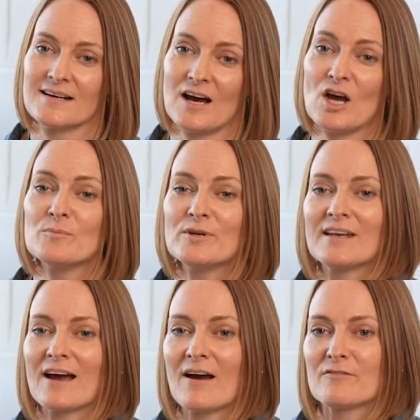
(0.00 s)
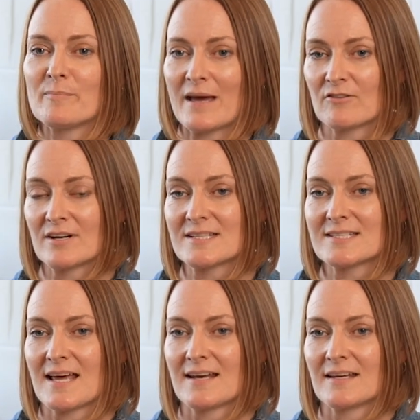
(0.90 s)
I hope you now have a better
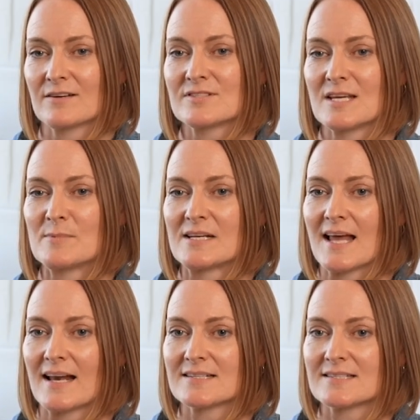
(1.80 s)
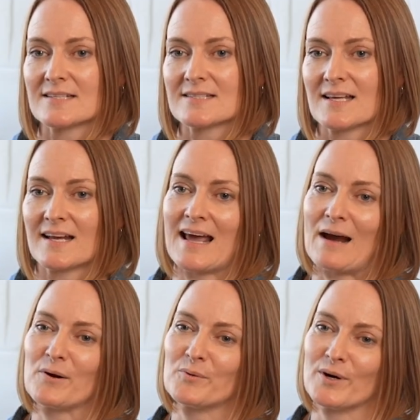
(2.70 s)
understanding of semen analysis and
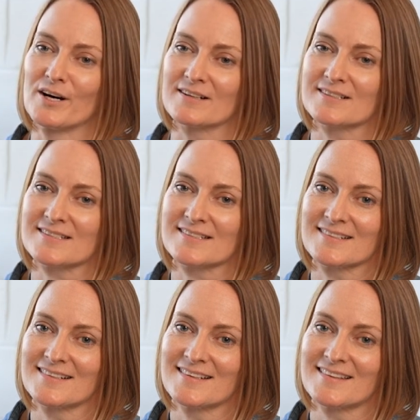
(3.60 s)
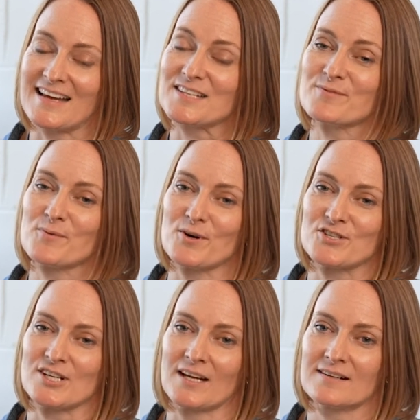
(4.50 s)
how it works. Thanks for
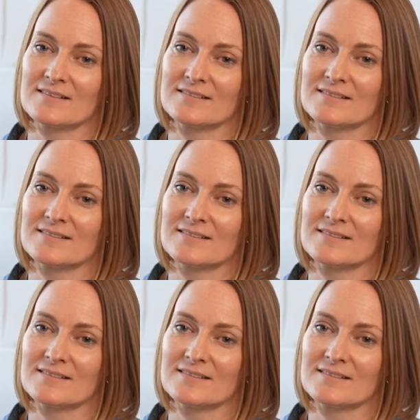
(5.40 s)
watching.